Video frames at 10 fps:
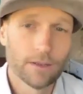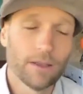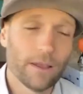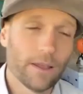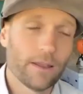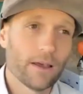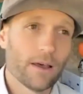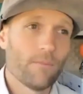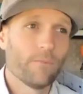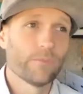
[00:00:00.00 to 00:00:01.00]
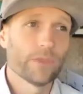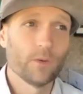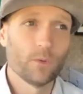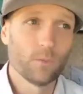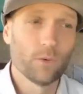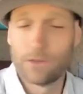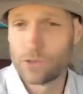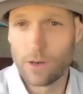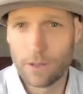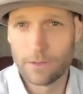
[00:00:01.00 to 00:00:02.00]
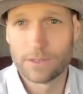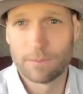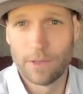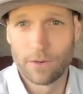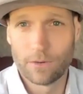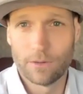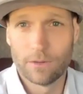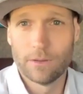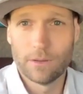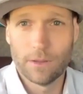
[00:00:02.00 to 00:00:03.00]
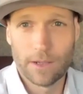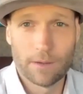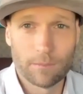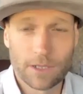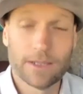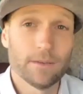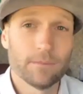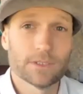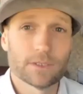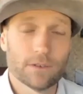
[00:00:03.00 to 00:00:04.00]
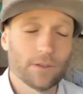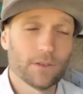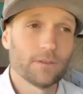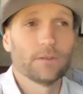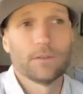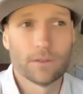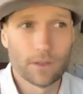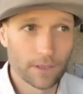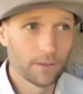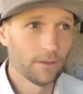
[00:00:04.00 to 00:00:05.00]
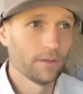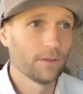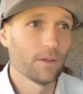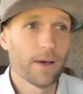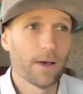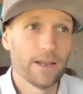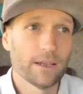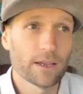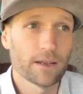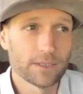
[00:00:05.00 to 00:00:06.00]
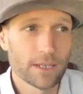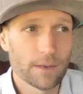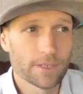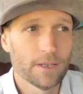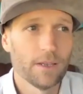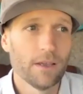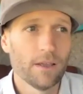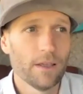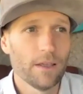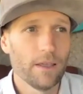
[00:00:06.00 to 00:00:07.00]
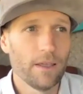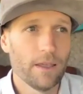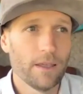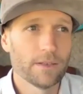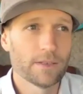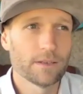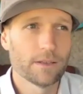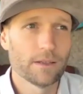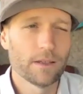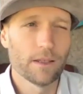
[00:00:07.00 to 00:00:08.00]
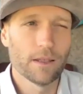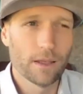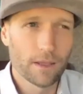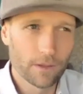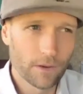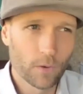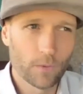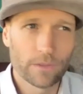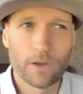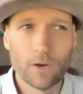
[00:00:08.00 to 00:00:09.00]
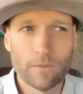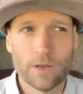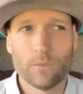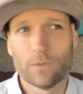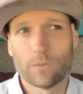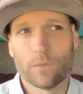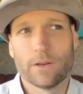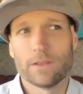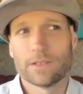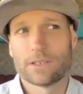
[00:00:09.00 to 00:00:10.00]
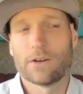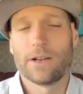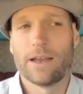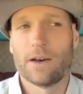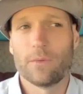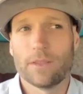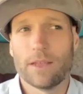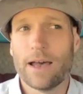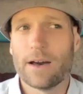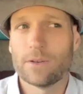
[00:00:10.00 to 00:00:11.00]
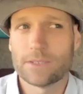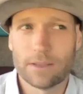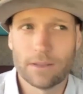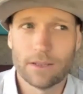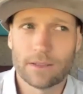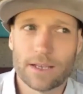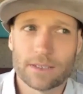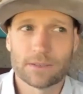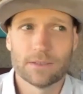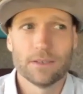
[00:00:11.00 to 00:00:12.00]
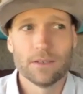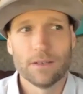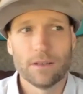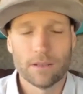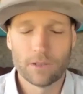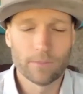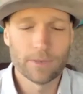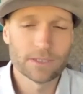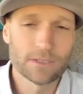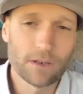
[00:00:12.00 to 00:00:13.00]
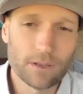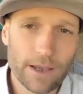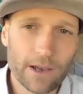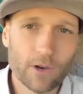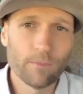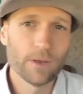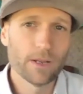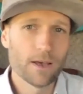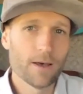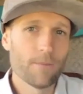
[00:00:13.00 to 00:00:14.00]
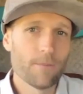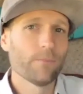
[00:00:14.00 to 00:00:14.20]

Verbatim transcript: and um, it would withdraw those mineral um, claims or the the the mining concept, and you know, with COVID and with where things are right now with the house, I think that's a little bit stalled out. But um,